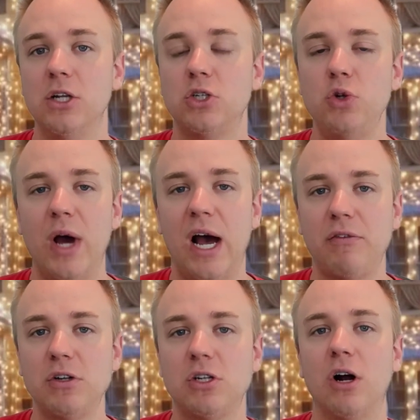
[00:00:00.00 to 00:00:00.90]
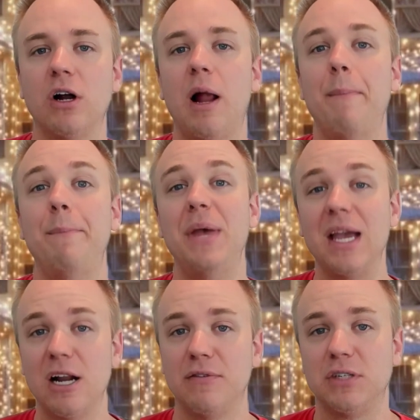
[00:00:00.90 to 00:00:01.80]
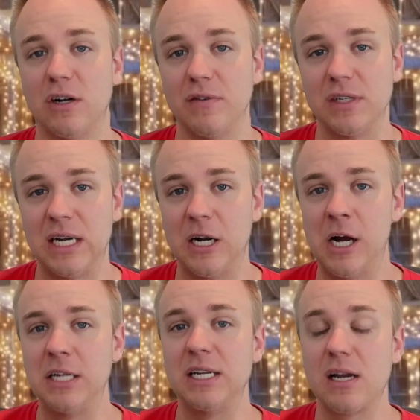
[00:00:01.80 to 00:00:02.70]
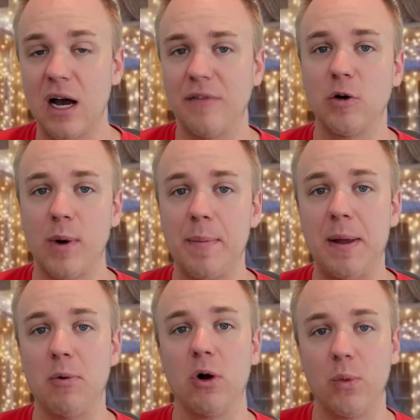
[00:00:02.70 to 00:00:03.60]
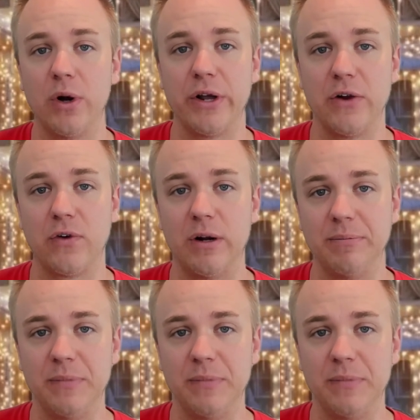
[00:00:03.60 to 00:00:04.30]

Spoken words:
So you have to target a big enough service area to cover where people are working from.